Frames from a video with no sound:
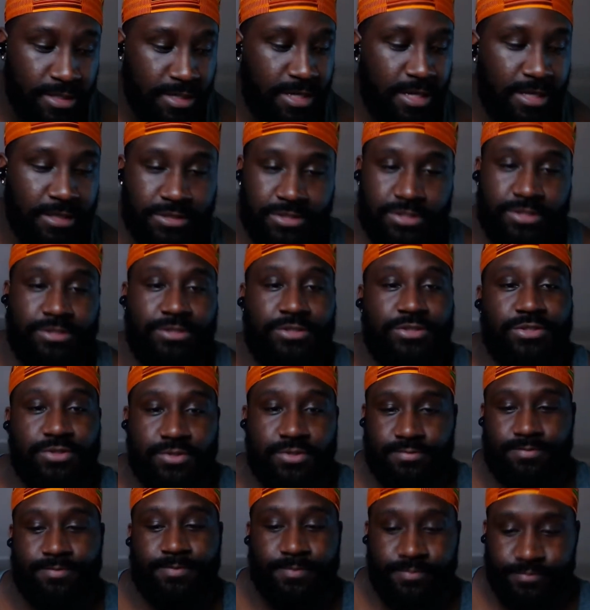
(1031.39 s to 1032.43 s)
it's just,
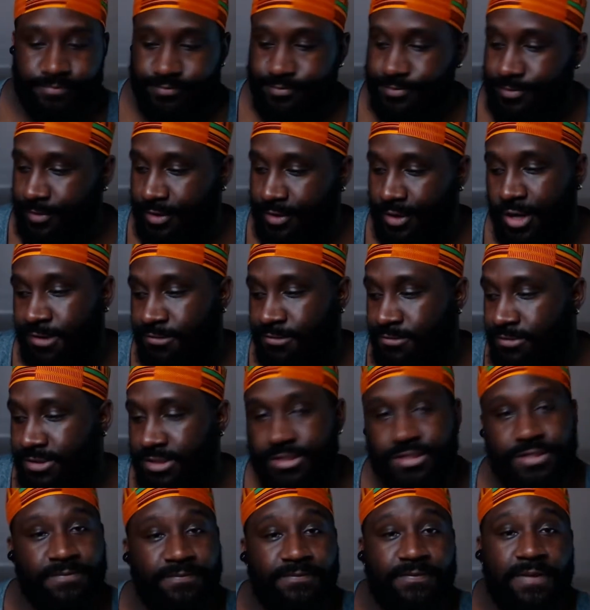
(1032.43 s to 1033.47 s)
you know, it's
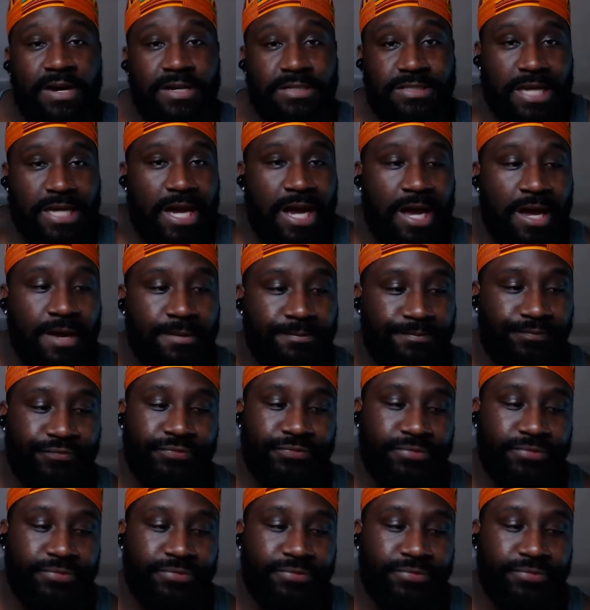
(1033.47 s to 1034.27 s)
just a fun time.